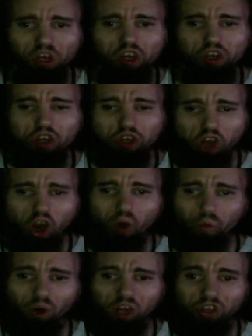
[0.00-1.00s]
No
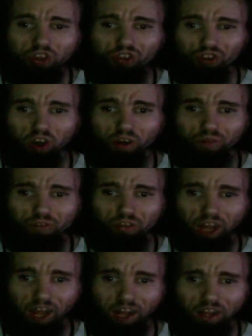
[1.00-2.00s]
one deserves
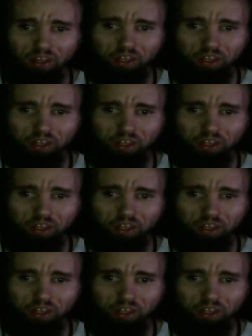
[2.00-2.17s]
that.